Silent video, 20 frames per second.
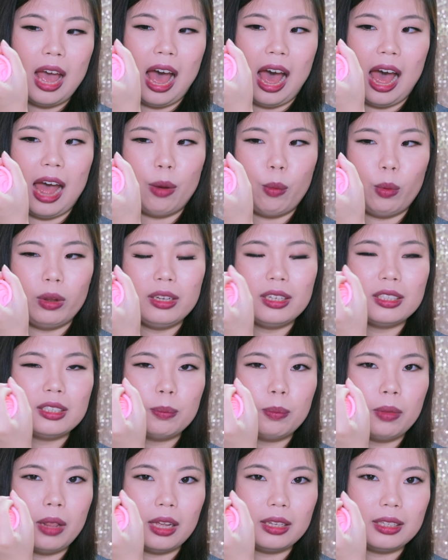and when there's
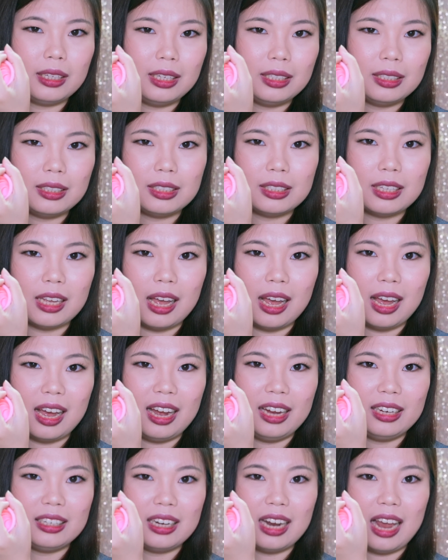blood
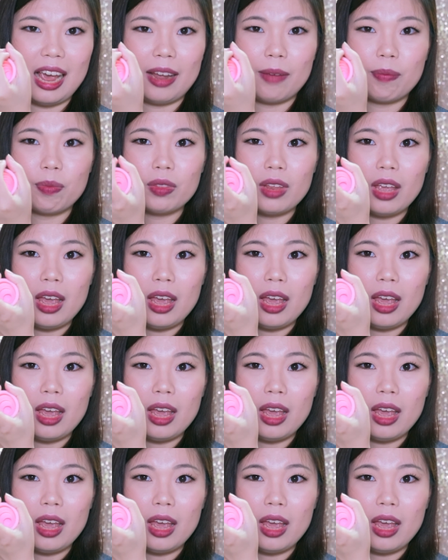inside, like